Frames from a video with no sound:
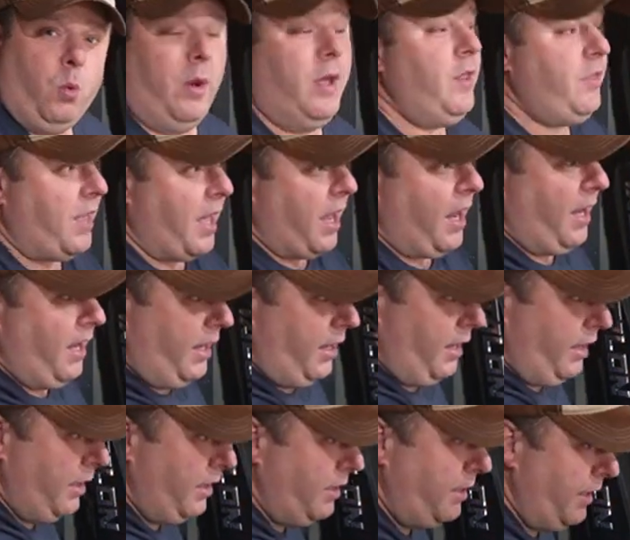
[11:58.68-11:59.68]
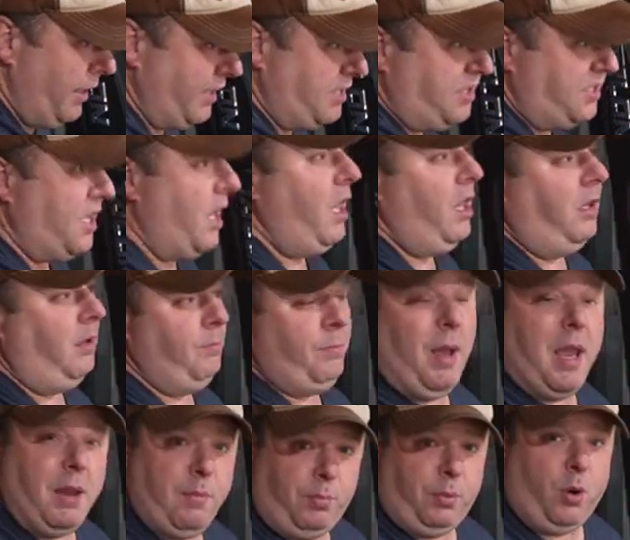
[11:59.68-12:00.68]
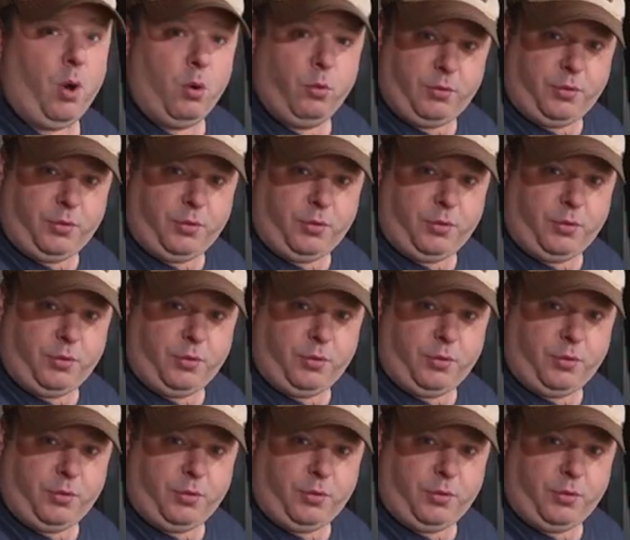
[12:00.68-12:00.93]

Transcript: with a Excel Bay Pro